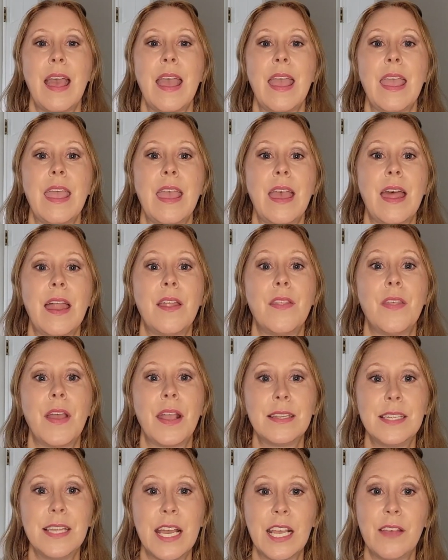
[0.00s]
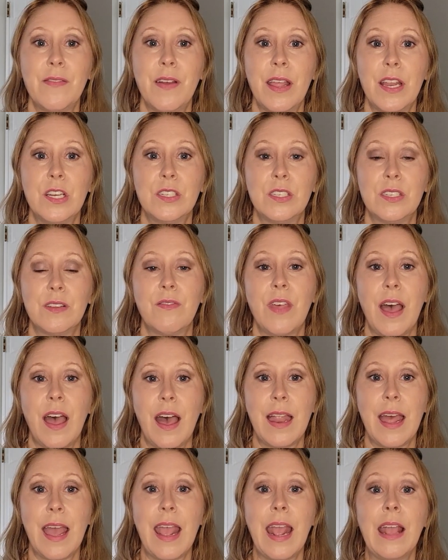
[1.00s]
and they can take advantage of
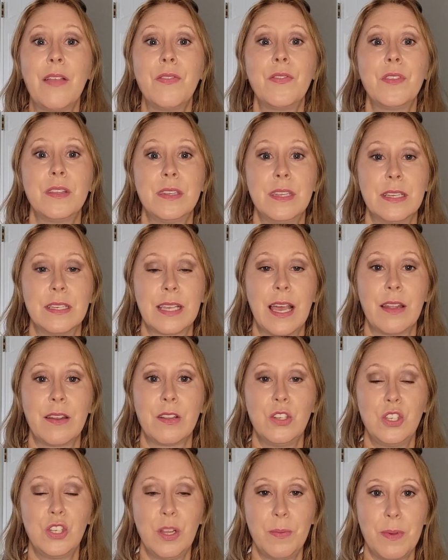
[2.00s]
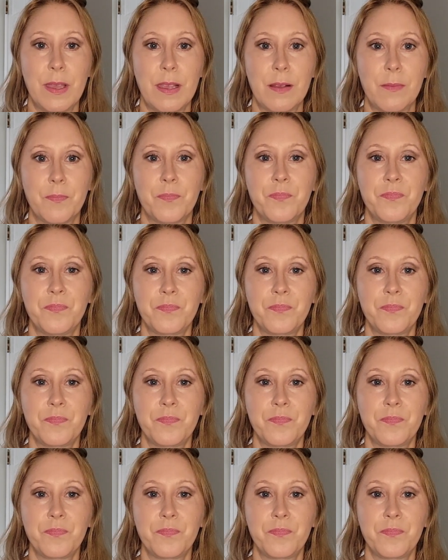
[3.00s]
that and the discounted shipping.